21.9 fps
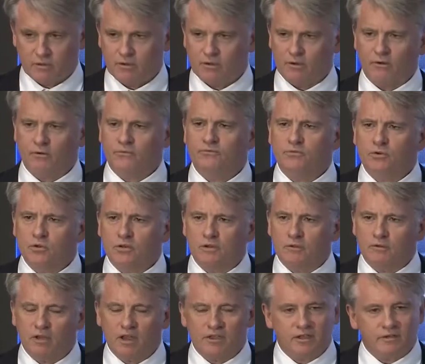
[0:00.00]

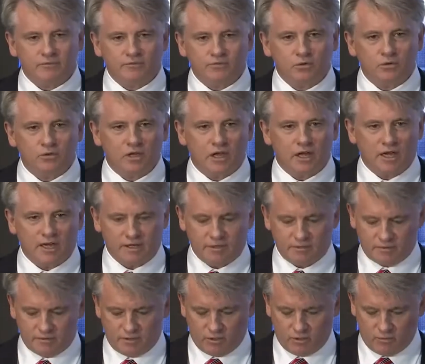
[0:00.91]
Food
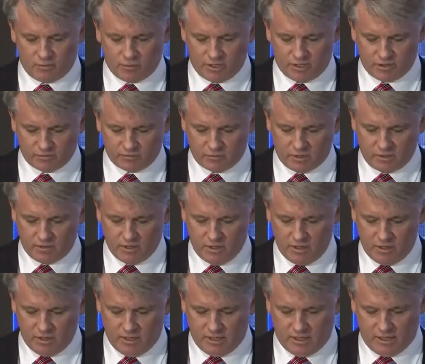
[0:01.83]
Lion, they go by as well,
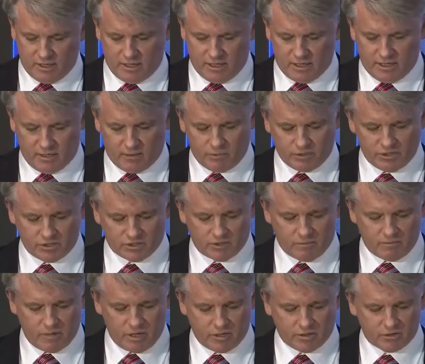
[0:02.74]
which is a
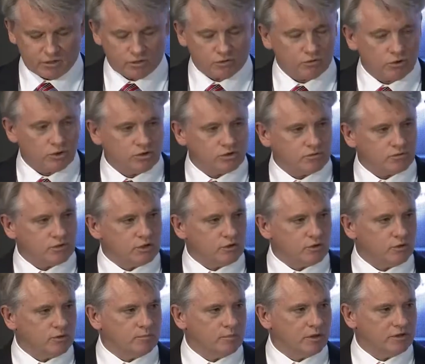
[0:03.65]
major grocery
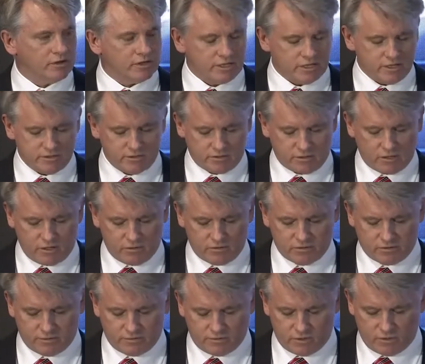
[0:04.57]
group on the East
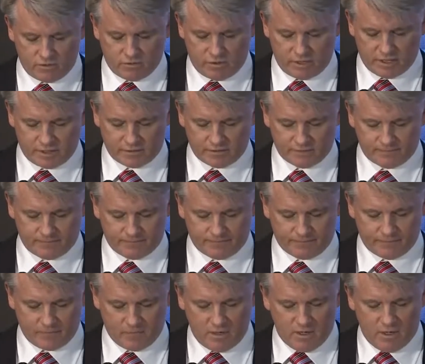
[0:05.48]
Coast of the US.
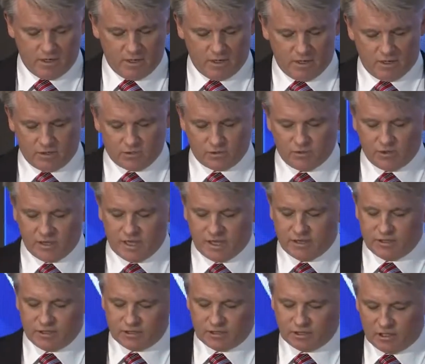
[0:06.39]
So
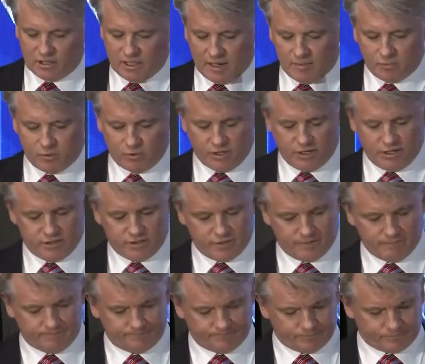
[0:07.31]
in this
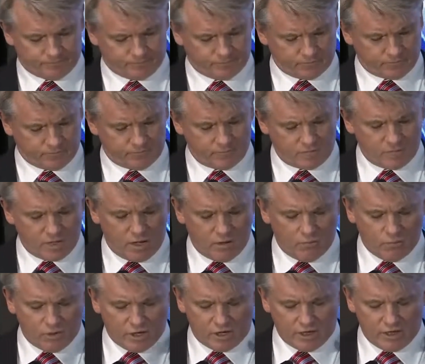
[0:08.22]
collaboration,
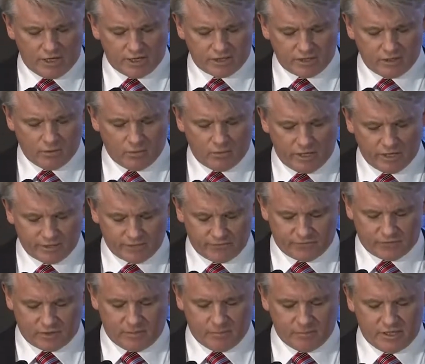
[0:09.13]
We're collecting waste
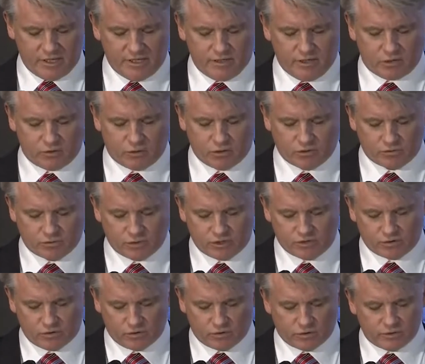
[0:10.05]
from the grocery
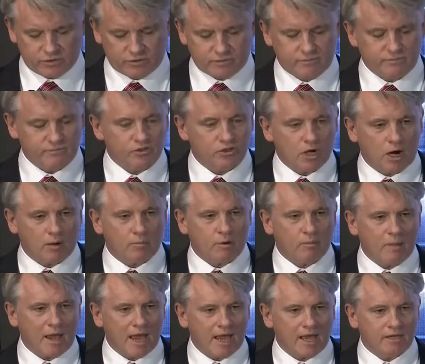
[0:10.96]
stores, shopper
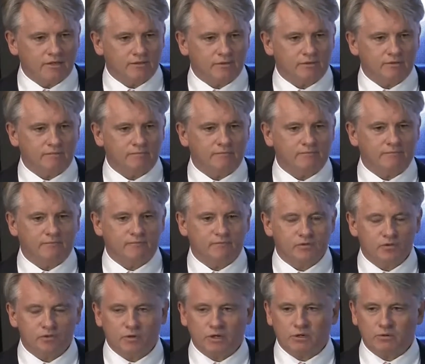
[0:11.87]
bags, and
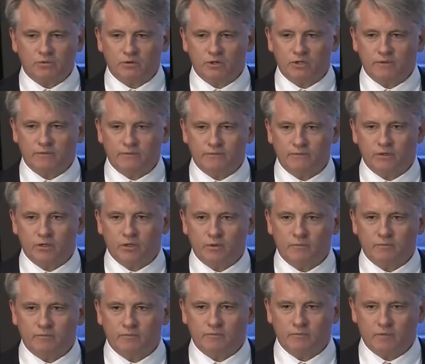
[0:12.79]
shrink
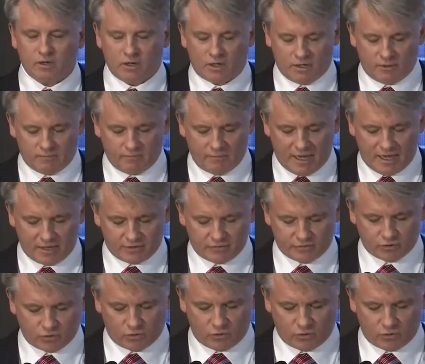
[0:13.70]
film on back store